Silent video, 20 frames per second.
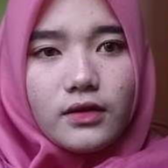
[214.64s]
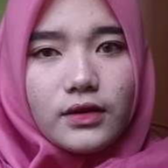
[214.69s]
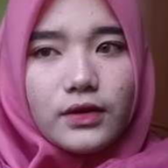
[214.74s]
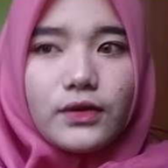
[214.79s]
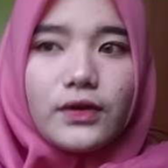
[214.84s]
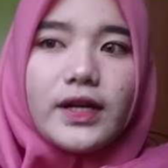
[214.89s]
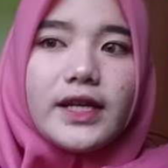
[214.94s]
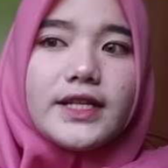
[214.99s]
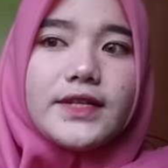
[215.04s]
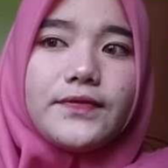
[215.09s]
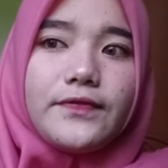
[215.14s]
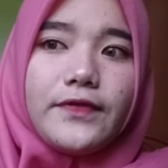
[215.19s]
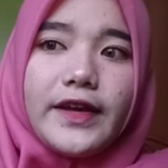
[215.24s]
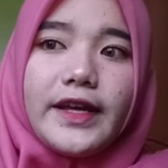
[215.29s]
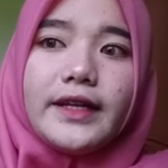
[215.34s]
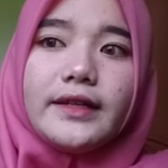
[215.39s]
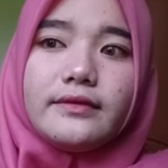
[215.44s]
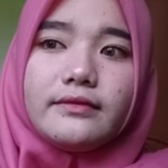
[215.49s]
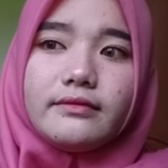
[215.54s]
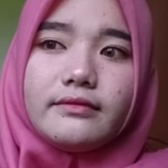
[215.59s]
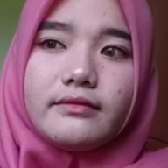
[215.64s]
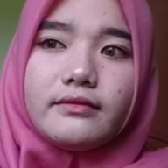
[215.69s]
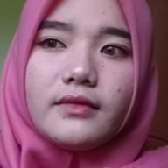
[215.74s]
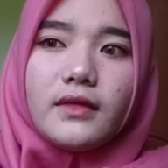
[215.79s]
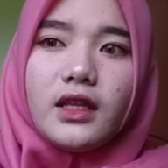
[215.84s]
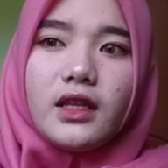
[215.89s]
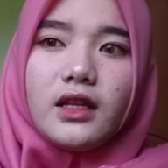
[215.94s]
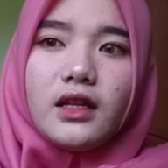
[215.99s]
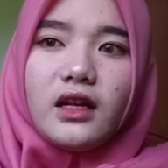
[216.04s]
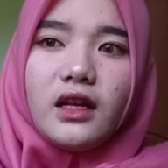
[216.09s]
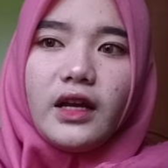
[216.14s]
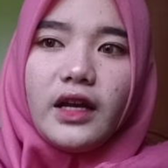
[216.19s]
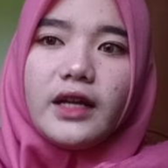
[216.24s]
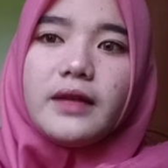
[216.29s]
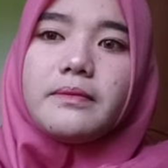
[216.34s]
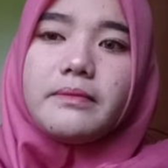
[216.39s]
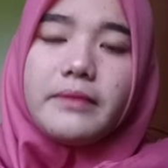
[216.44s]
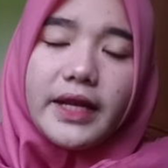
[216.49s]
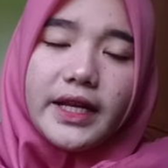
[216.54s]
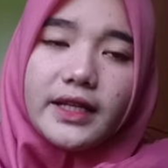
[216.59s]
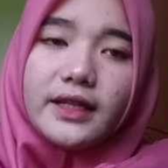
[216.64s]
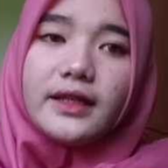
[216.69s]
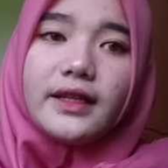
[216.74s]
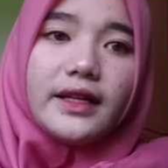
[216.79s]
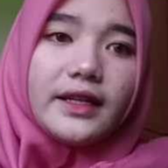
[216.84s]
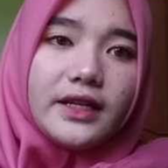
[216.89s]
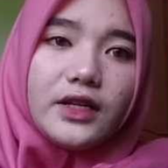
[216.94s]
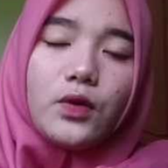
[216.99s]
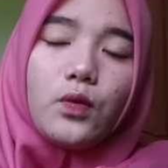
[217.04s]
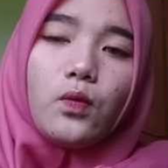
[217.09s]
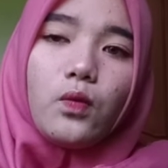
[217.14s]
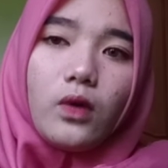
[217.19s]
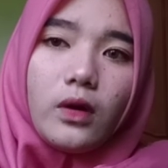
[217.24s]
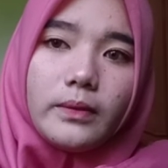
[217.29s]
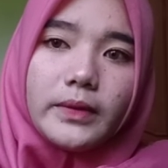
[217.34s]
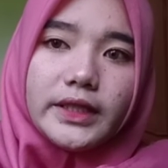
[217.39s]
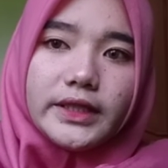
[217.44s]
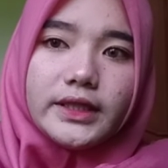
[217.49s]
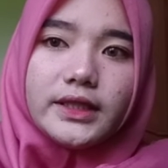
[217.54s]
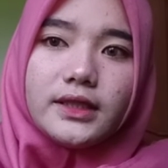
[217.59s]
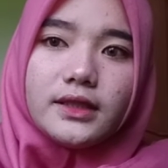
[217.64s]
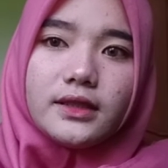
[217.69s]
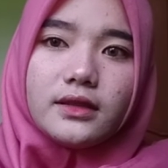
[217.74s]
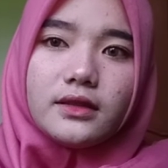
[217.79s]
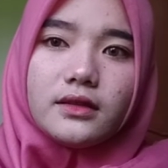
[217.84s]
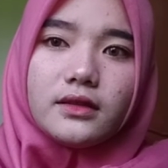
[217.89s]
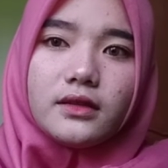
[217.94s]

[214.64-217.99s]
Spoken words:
To respect and maintaining women's,